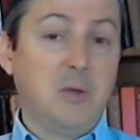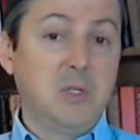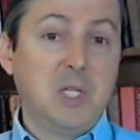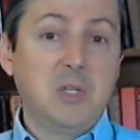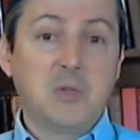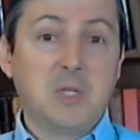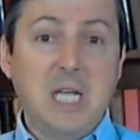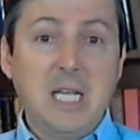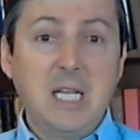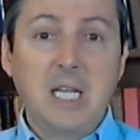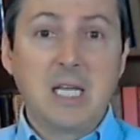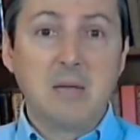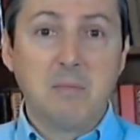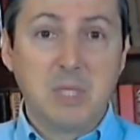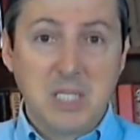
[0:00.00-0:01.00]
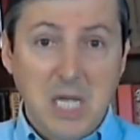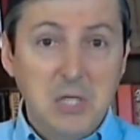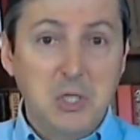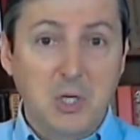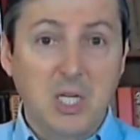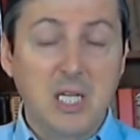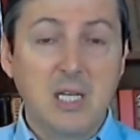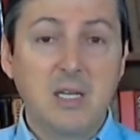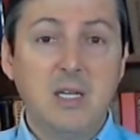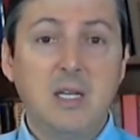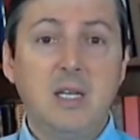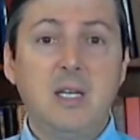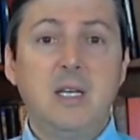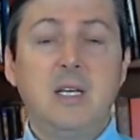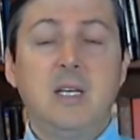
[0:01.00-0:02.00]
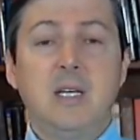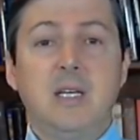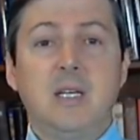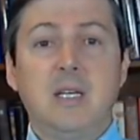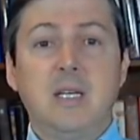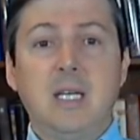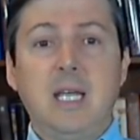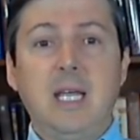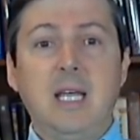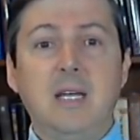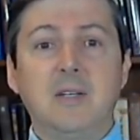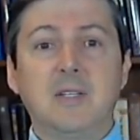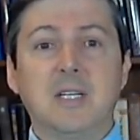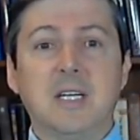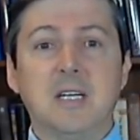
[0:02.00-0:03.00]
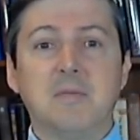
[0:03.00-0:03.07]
Those things are deadly, potentially. And